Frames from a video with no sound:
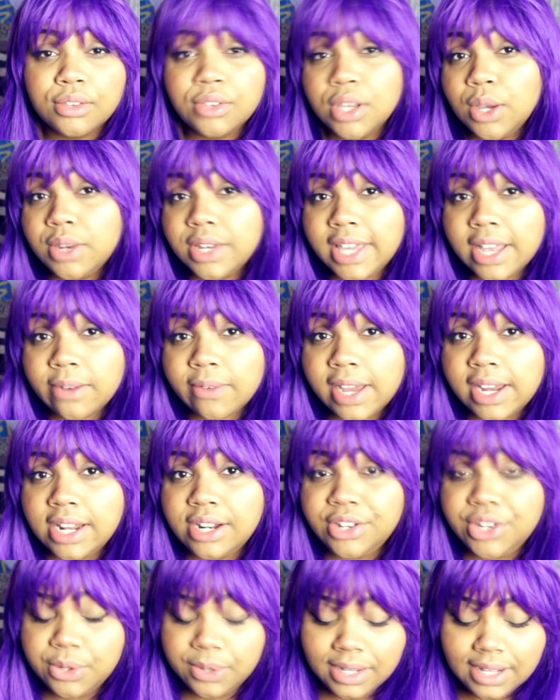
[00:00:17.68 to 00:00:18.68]
So to get right
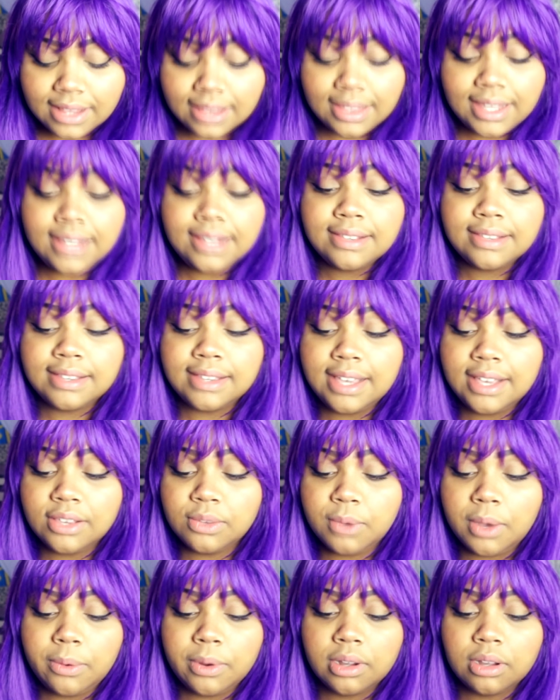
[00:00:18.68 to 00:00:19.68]
into it, this is
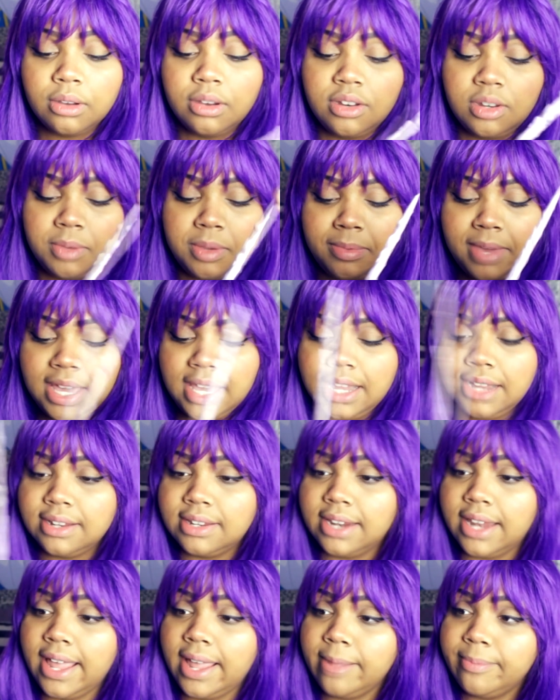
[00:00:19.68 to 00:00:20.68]
what we're going to be making
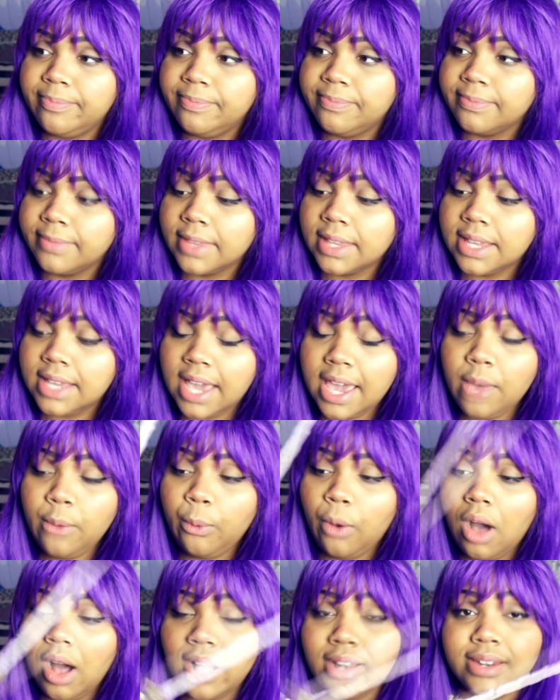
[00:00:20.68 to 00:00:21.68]
today. A
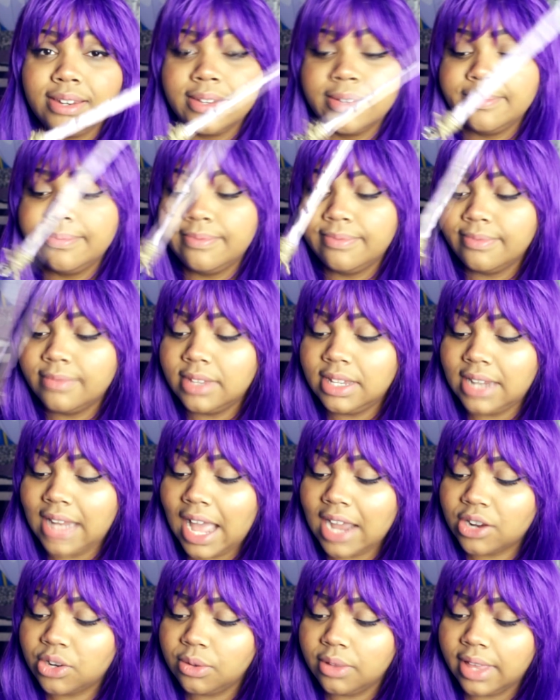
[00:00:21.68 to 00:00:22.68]
wand. And
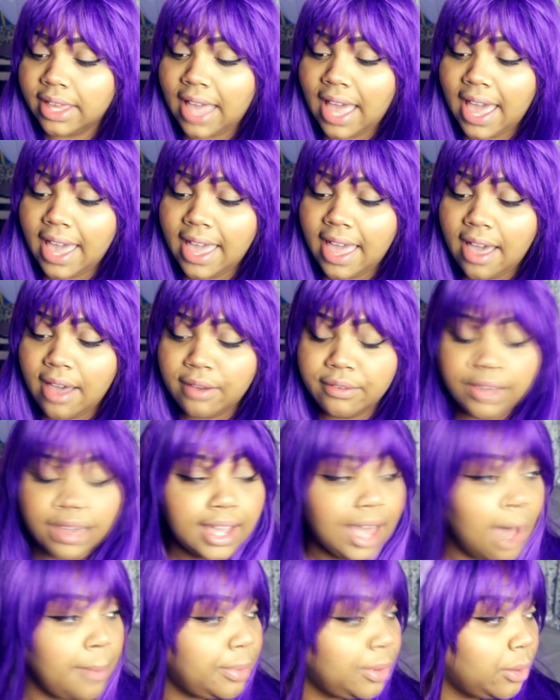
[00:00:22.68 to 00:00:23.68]
actually, I have a
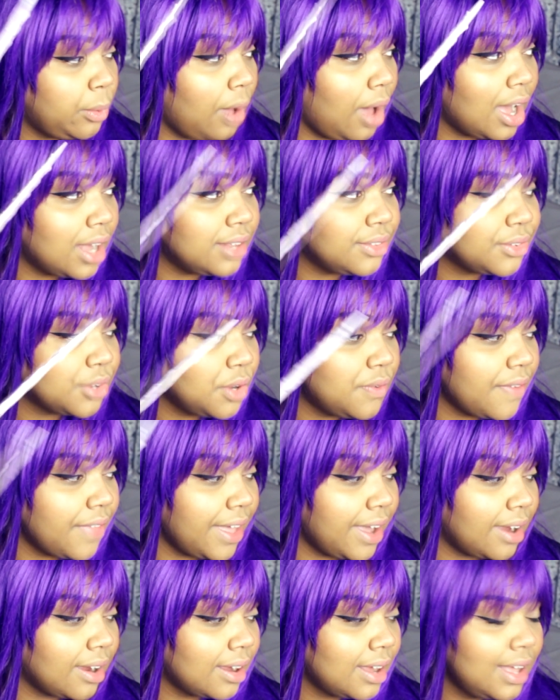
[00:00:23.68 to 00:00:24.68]
couple wands over
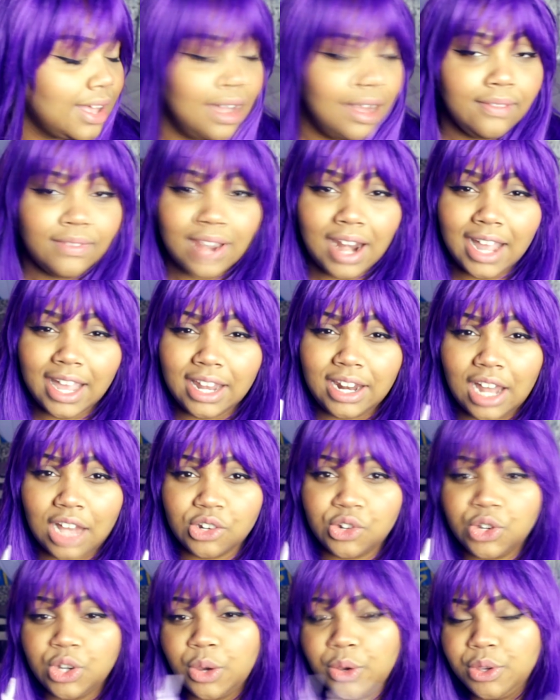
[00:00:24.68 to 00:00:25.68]
there that I cannot
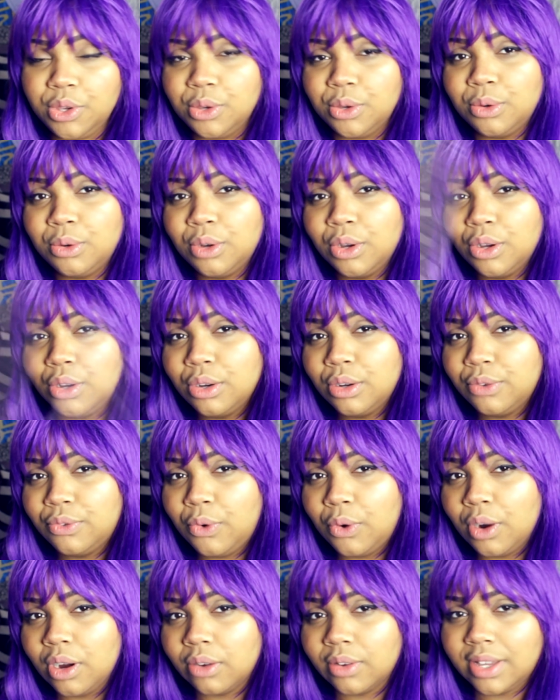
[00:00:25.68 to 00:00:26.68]
show you
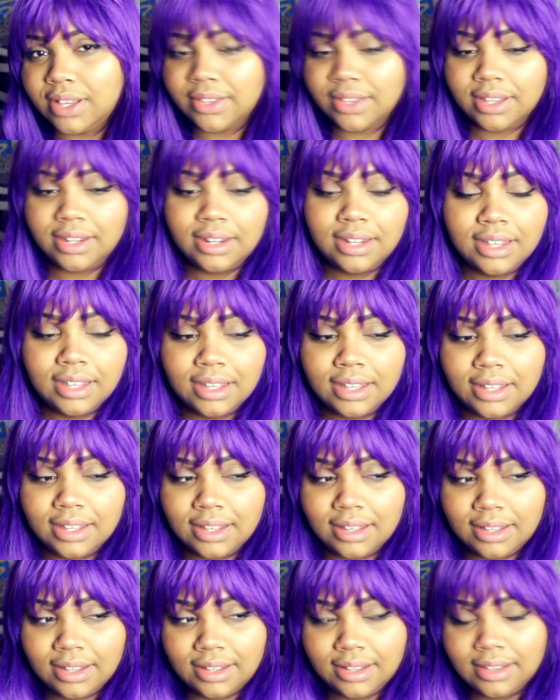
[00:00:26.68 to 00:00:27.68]
for a reason.
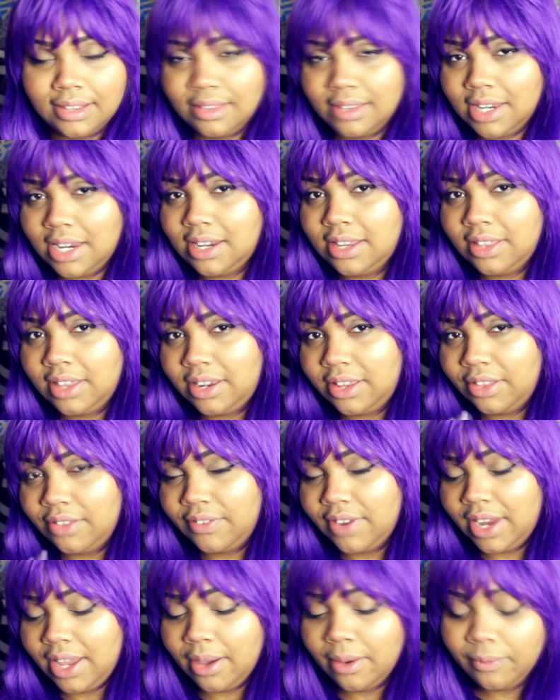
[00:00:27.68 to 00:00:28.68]
Stay to the end of the
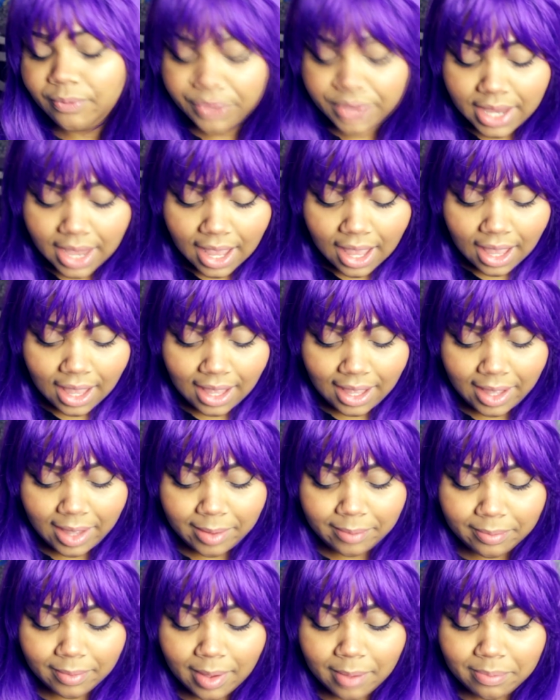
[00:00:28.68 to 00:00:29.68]
video.
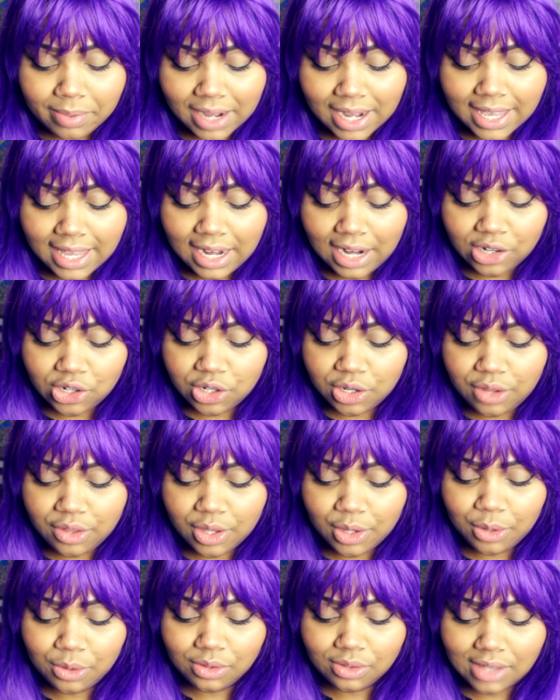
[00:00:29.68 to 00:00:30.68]
But I cannot show you
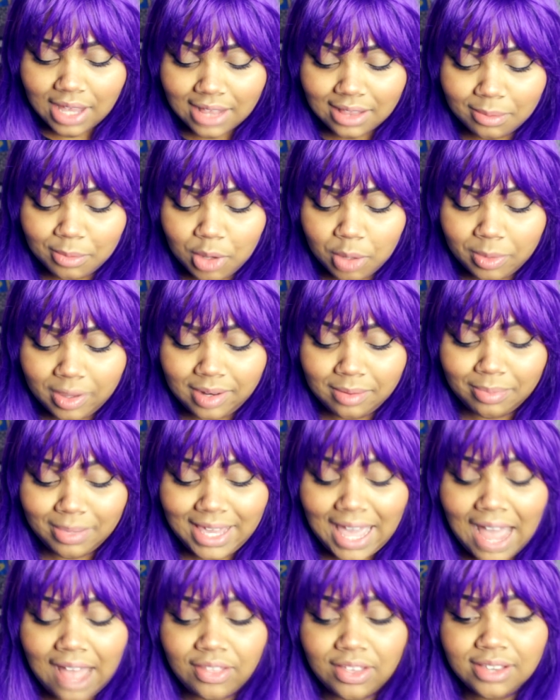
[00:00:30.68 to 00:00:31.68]
those at the moment. But
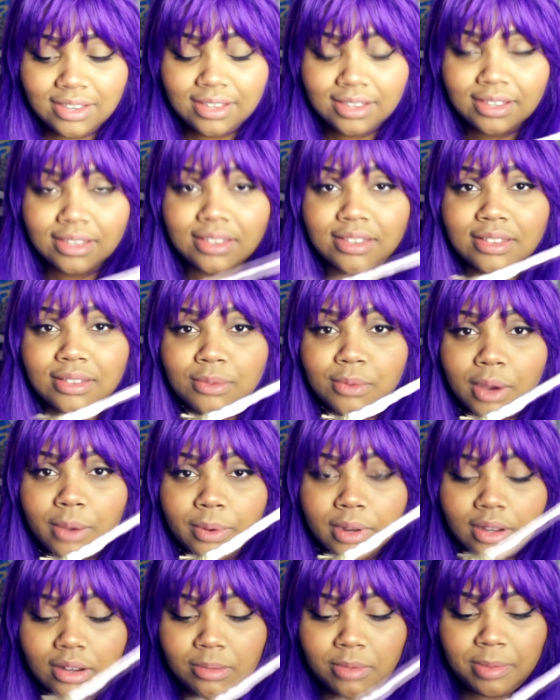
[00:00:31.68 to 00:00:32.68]
yeah, this is what
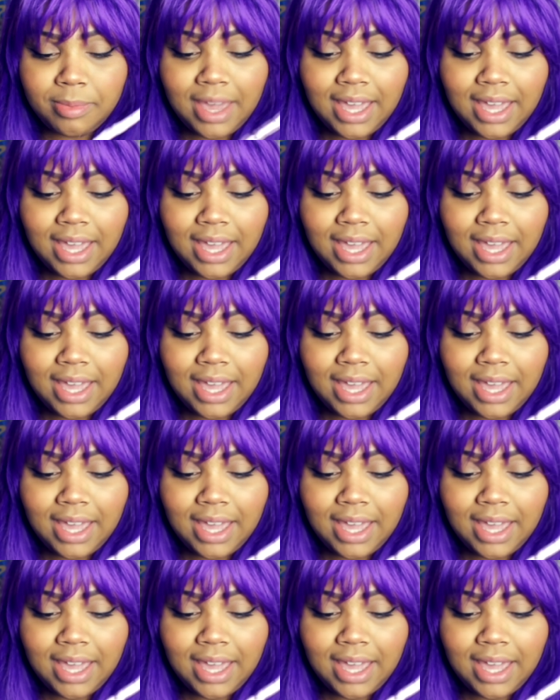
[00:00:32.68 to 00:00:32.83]
we're going to be